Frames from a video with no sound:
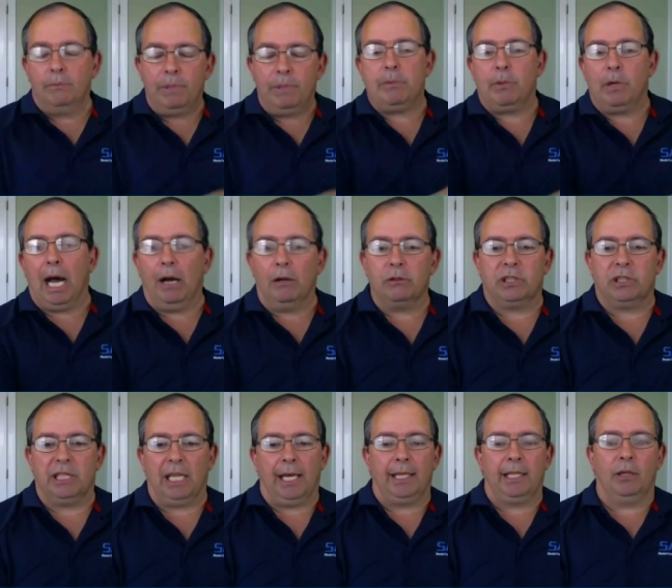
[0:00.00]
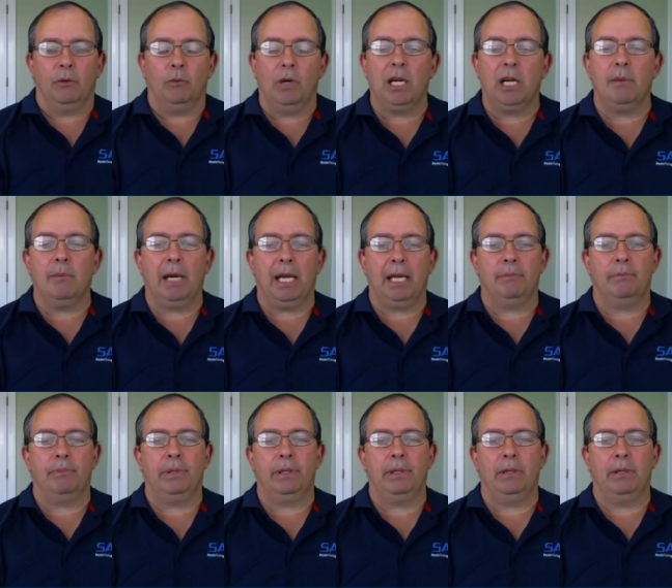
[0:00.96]
people outside. And one of
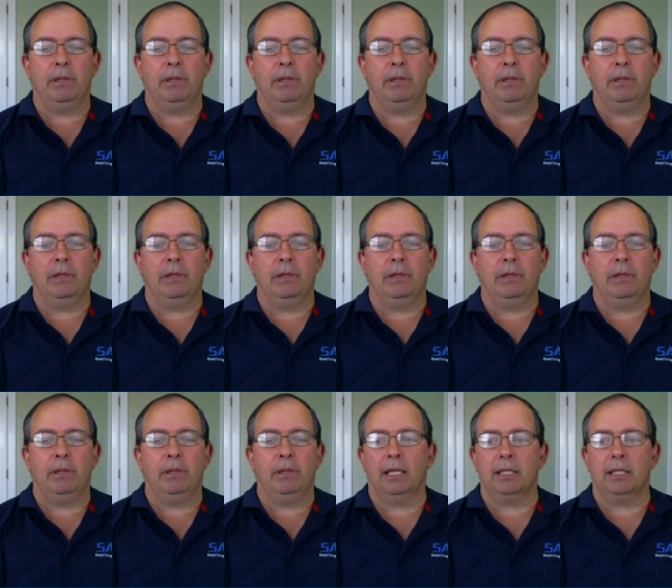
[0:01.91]
my one of my uh,